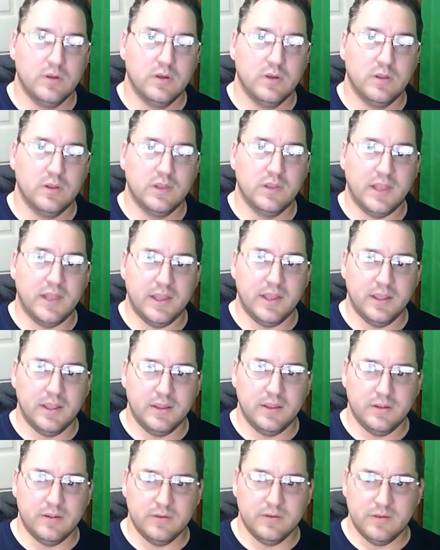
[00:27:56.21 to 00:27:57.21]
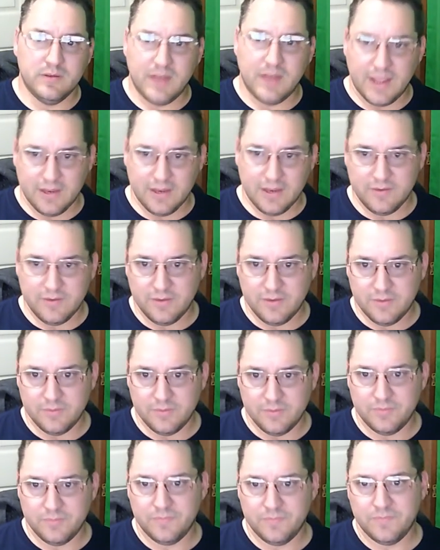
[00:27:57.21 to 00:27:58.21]
letting negative
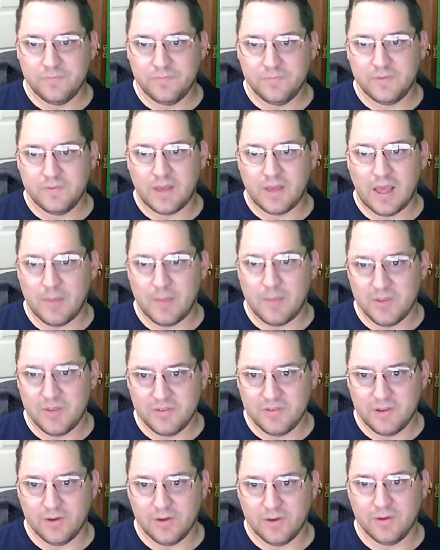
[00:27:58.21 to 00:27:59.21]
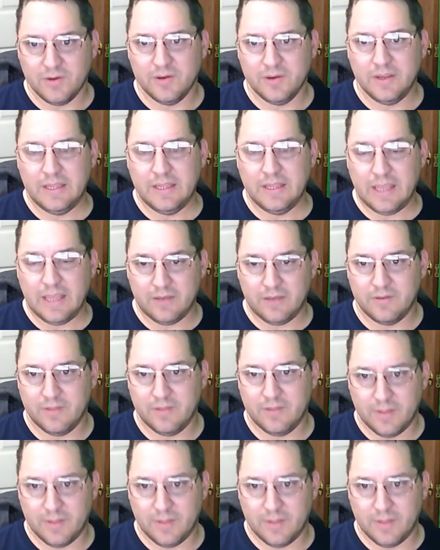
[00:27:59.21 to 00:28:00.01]
commentary get to them.